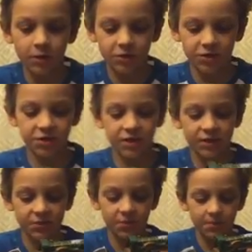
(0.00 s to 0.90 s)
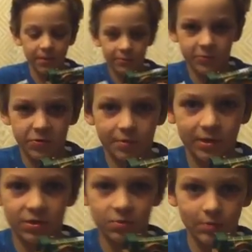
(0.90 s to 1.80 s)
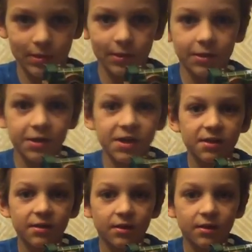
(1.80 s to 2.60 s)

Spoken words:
and she has a big responsibility